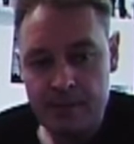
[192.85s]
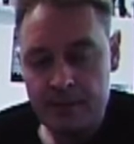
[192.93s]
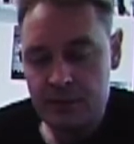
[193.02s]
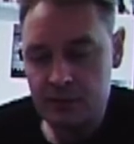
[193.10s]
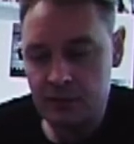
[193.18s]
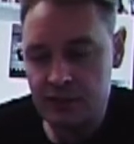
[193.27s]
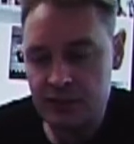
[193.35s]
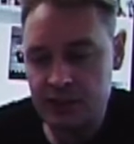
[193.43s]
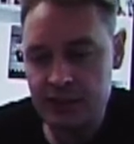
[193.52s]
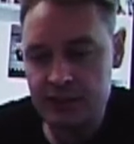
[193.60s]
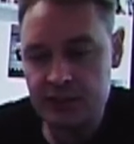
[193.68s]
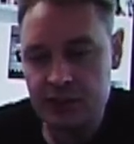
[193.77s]
So I'm going to take
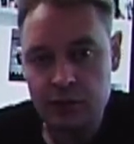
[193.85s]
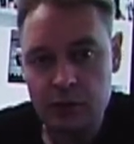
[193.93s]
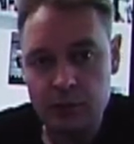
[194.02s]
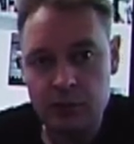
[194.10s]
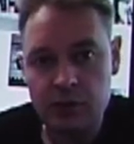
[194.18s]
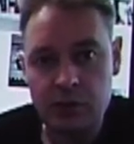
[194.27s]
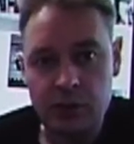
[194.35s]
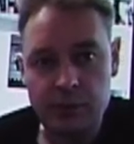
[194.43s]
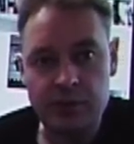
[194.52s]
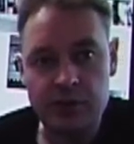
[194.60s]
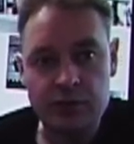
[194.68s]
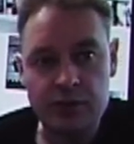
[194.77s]
its global IP
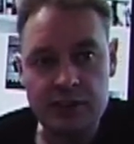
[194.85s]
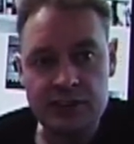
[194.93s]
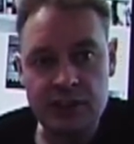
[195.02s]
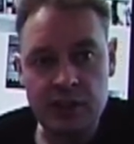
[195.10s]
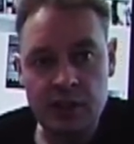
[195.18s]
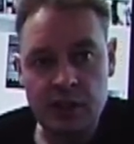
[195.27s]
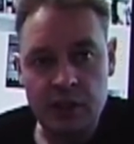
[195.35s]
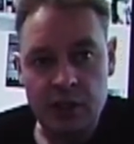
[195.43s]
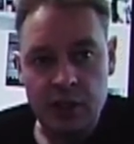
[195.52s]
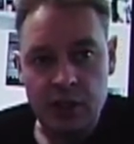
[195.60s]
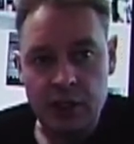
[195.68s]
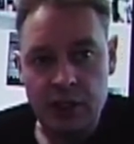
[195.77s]
address
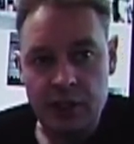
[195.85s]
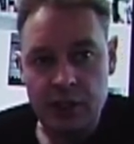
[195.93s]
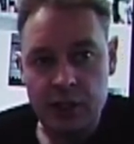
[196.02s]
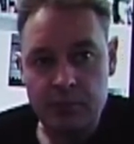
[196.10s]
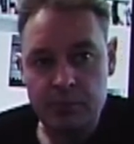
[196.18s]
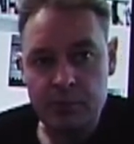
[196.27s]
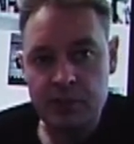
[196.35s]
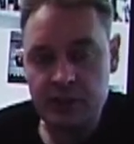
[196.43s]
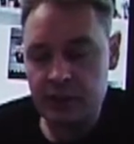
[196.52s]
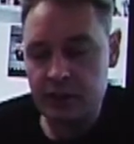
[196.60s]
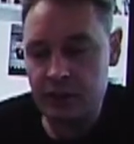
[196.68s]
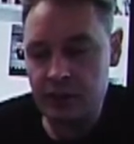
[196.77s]
and again put it
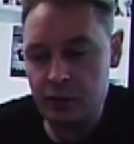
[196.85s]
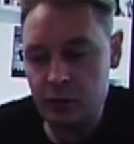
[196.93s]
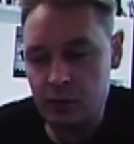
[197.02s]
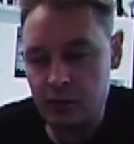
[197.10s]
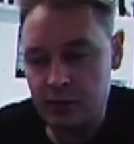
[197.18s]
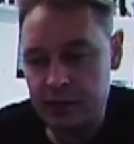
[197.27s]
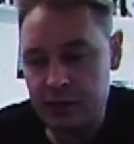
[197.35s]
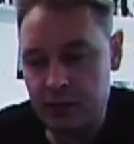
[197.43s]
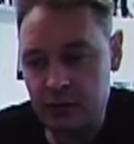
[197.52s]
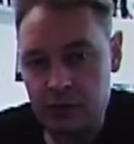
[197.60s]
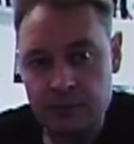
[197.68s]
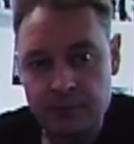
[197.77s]
in the
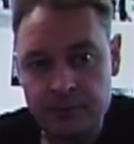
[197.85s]
URL